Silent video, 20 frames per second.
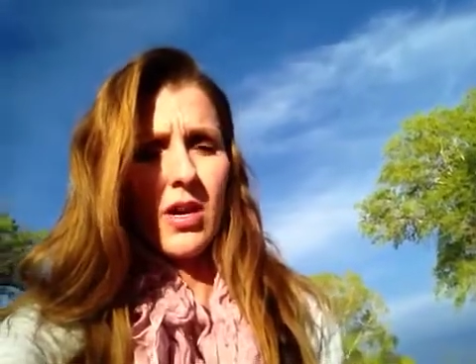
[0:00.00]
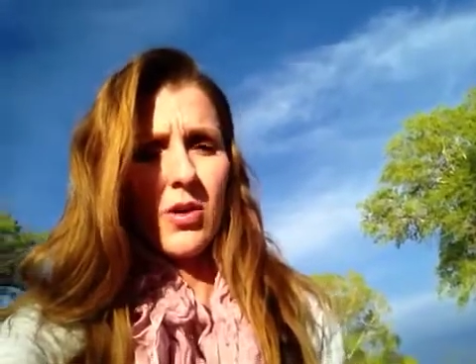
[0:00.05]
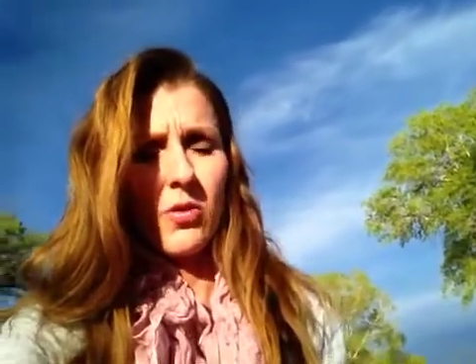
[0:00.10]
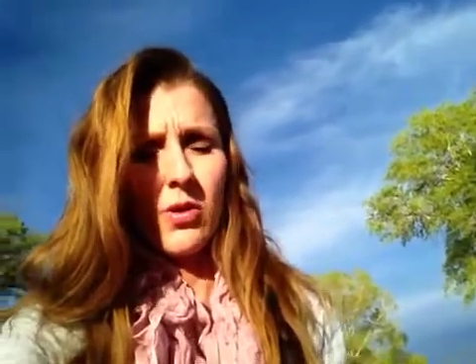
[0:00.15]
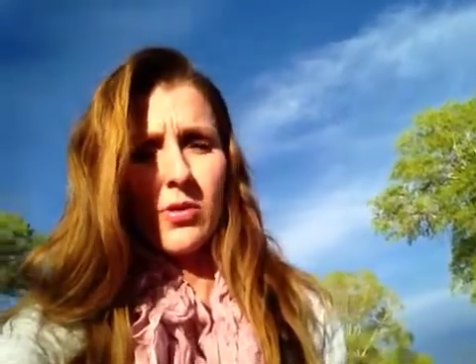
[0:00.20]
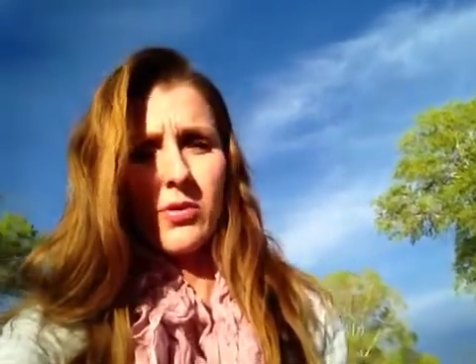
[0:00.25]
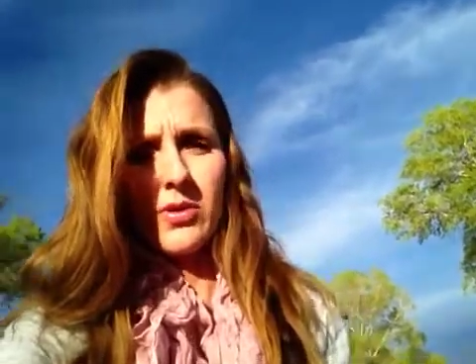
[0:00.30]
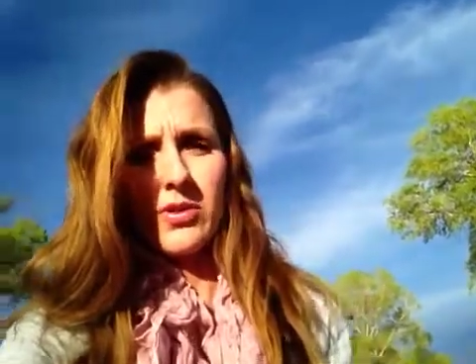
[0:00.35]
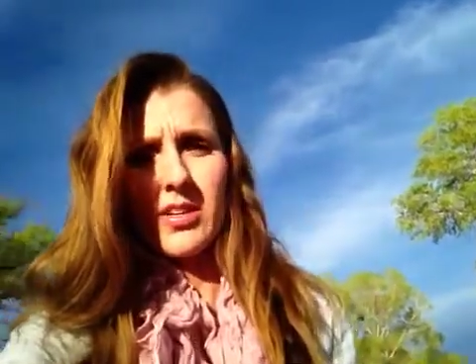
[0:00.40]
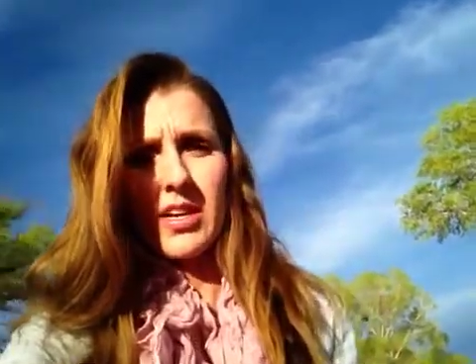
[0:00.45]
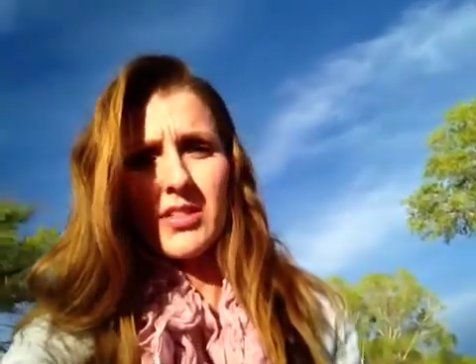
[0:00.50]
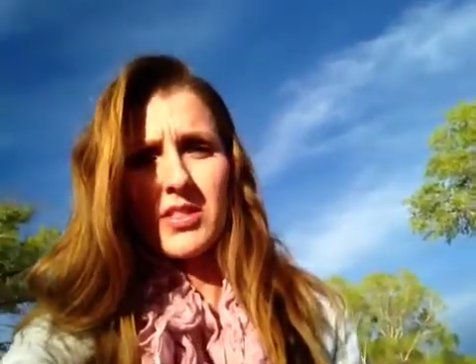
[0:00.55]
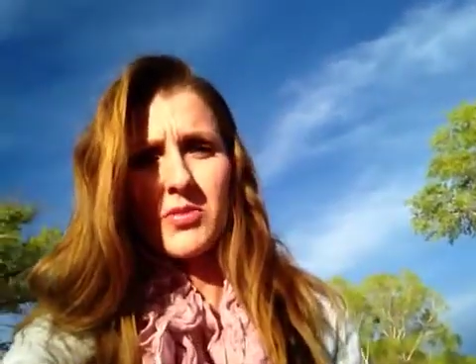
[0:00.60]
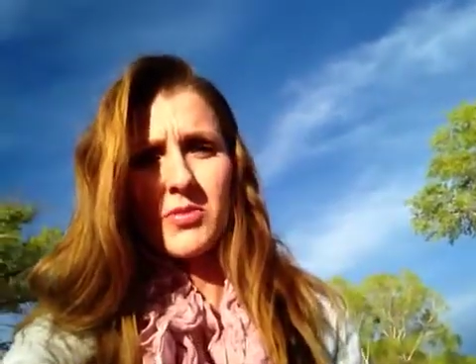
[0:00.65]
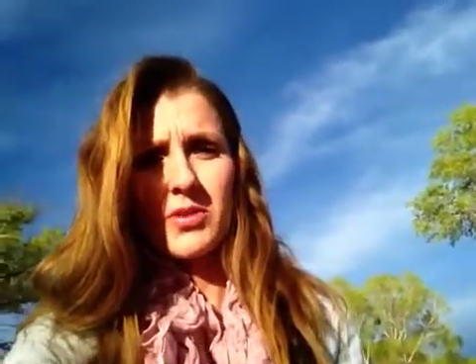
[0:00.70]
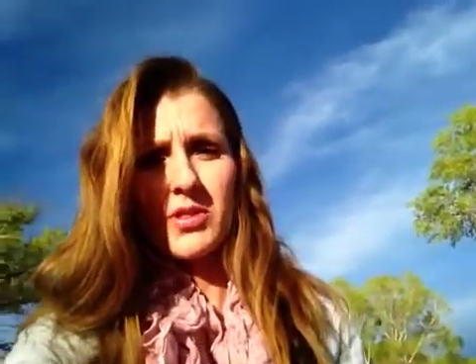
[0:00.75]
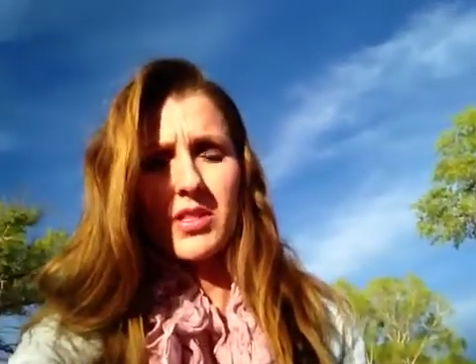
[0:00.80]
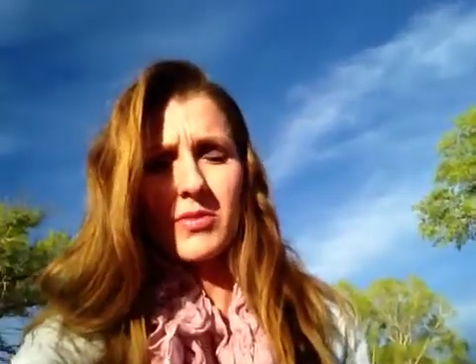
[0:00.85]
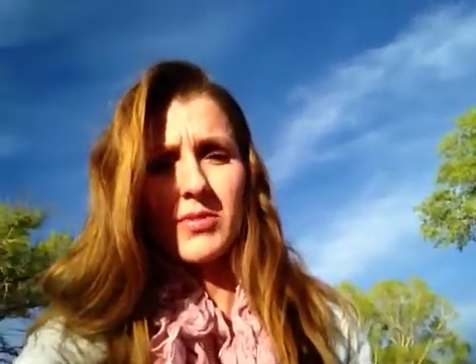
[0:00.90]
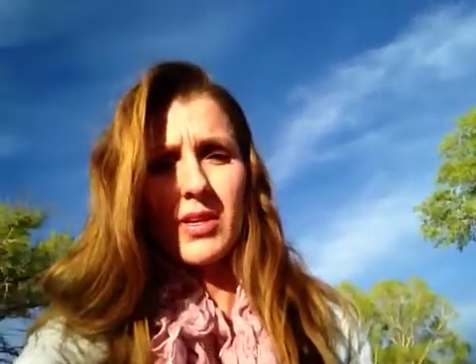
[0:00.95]
work with
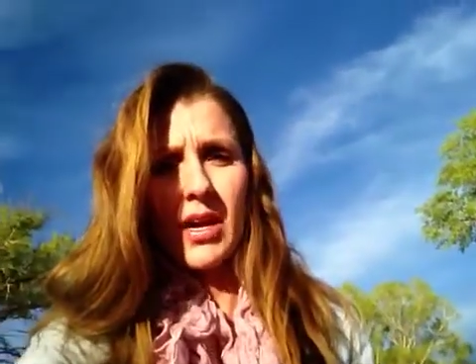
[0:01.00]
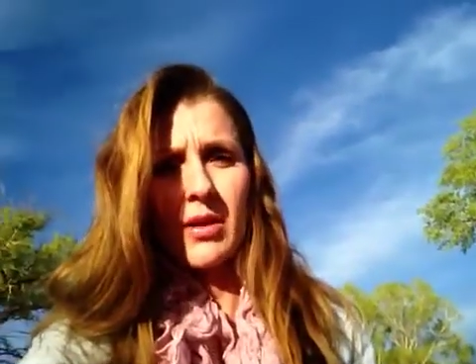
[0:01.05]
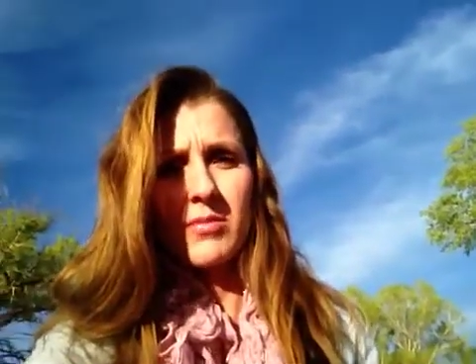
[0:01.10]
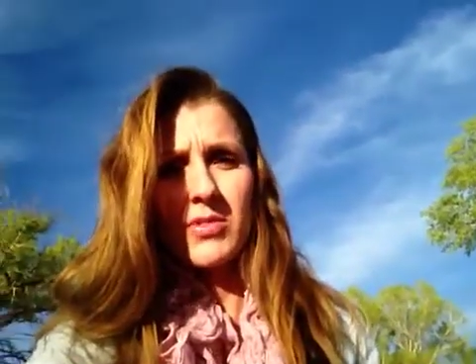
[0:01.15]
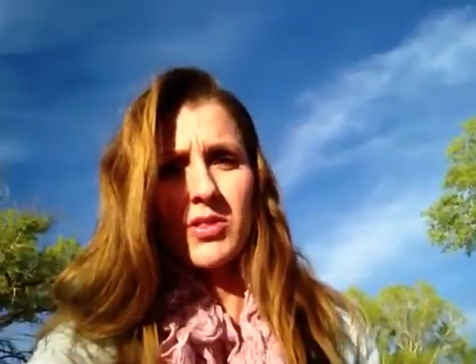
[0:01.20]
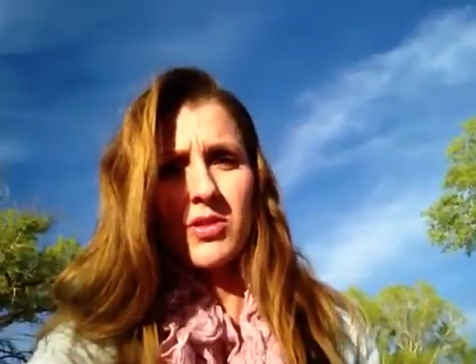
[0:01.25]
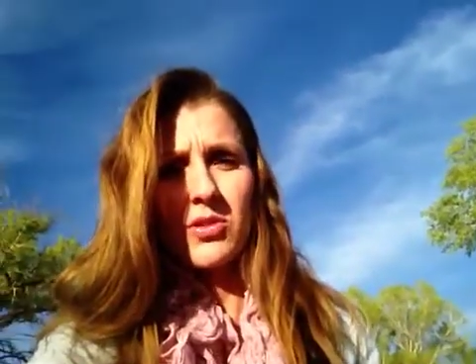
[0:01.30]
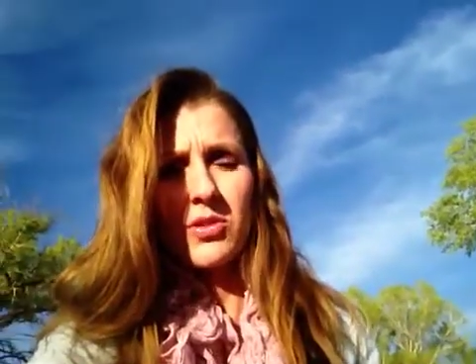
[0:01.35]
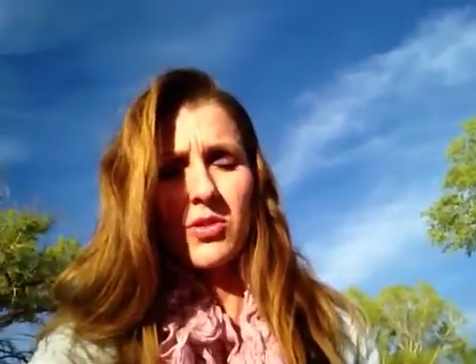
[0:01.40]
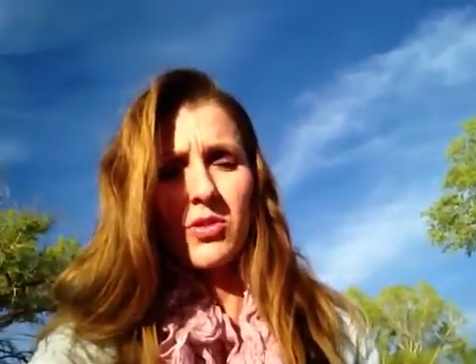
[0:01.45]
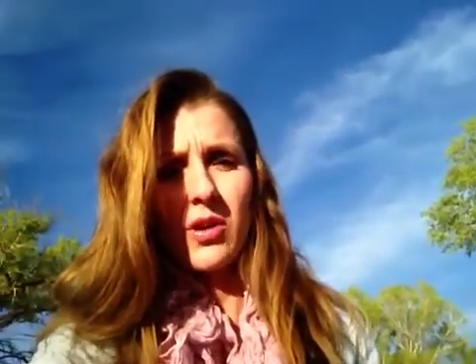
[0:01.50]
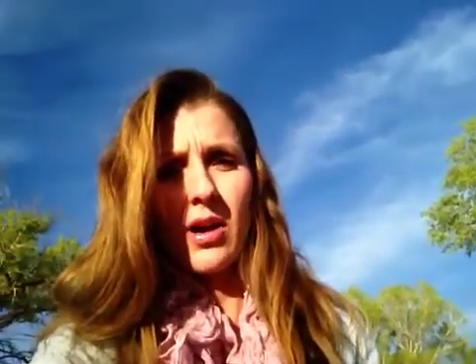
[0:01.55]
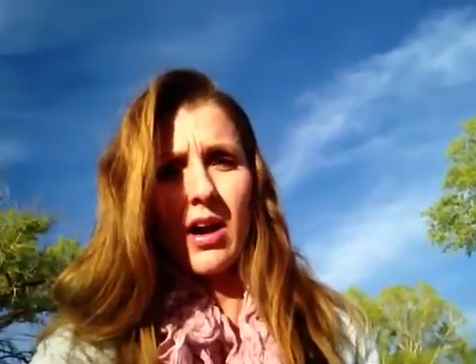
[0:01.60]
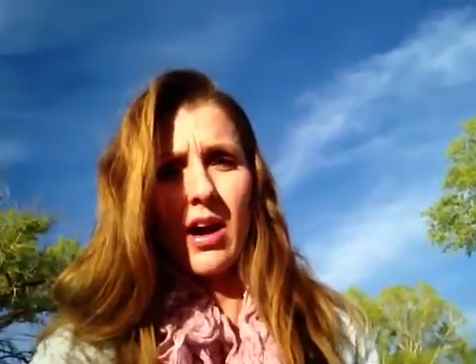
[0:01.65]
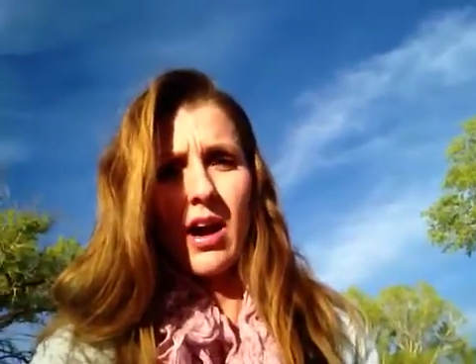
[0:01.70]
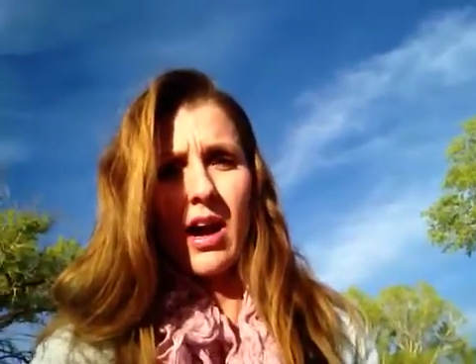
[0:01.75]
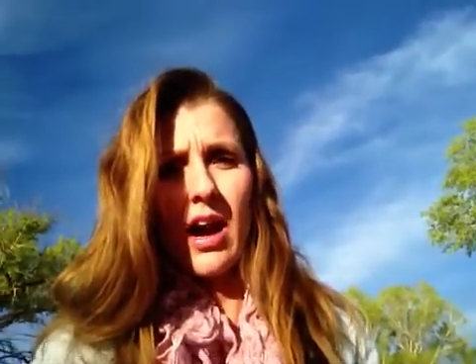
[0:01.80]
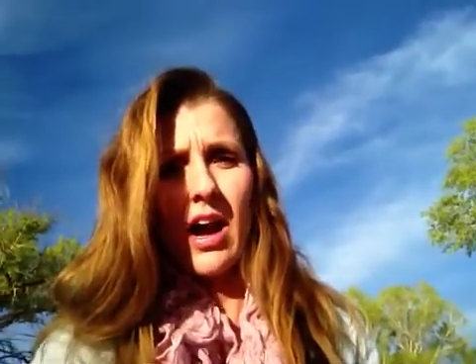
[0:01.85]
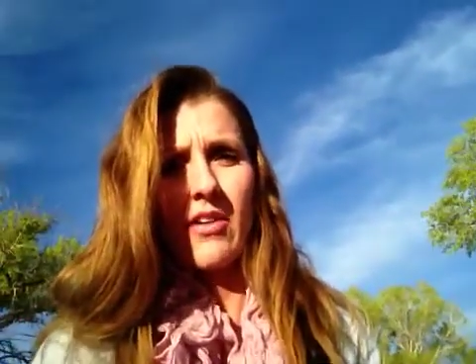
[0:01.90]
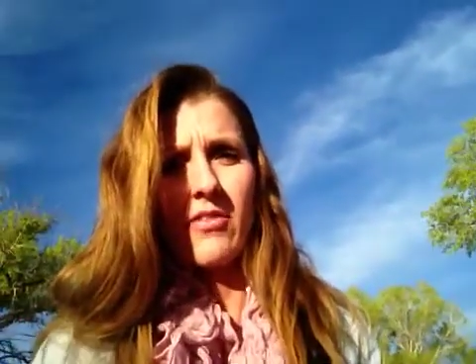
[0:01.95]
customers sometimes who
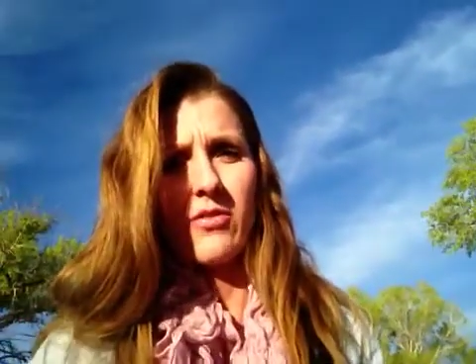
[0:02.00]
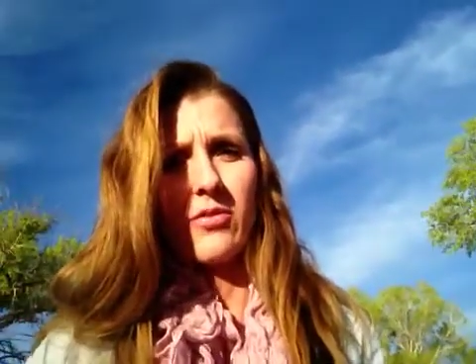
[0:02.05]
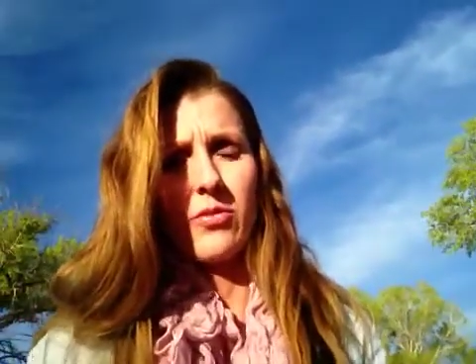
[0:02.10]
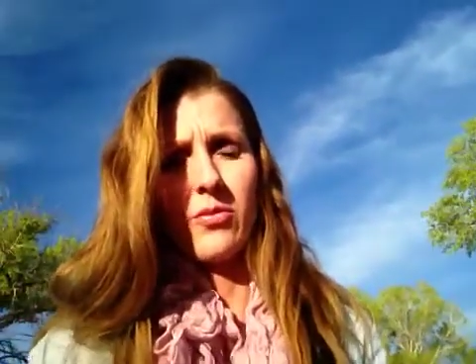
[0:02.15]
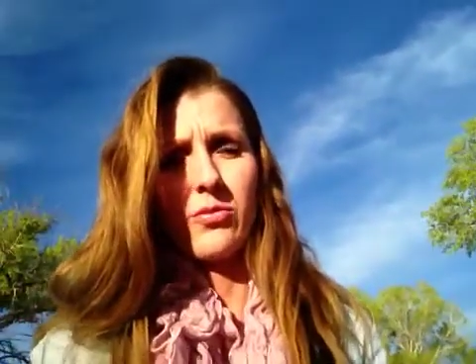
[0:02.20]
have